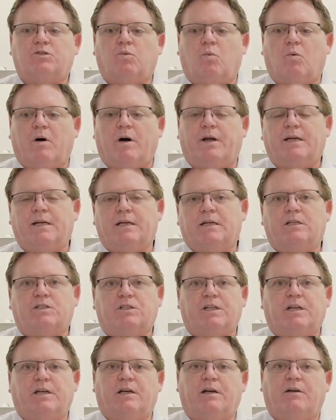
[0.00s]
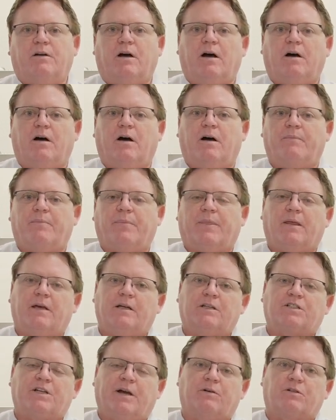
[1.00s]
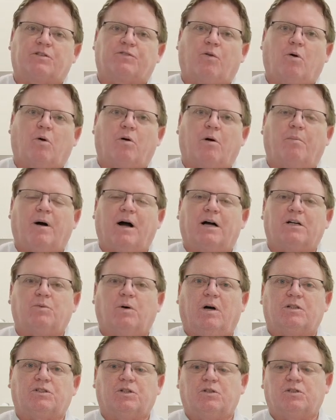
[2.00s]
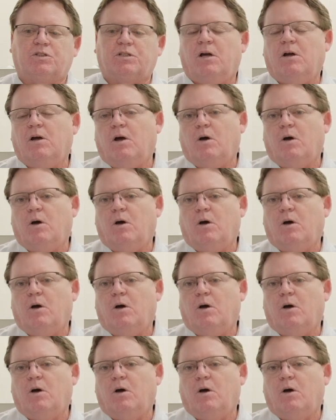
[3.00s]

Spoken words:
One is the Integris Flora box washers.